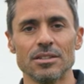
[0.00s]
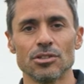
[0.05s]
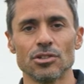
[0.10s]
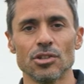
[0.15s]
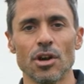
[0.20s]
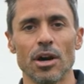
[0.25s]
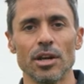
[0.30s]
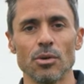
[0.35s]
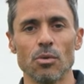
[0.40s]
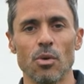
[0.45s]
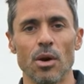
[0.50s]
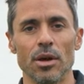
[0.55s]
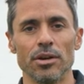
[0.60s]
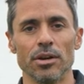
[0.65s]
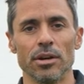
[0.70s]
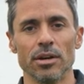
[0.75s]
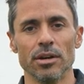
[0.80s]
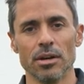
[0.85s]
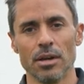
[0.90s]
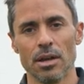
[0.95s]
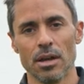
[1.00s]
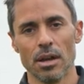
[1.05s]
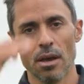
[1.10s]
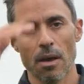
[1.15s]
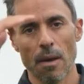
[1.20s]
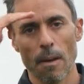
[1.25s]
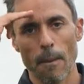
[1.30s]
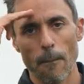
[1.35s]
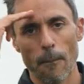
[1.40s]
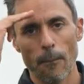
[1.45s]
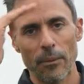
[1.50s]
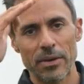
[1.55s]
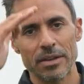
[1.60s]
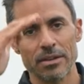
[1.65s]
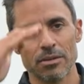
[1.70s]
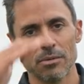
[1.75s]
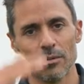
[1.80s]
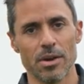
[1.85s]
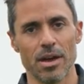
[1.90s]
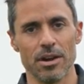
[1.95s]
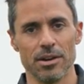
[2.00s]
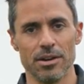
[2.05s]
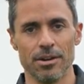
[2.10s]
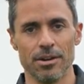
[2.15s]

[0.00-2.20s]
It's Johnny Wunder. We're out of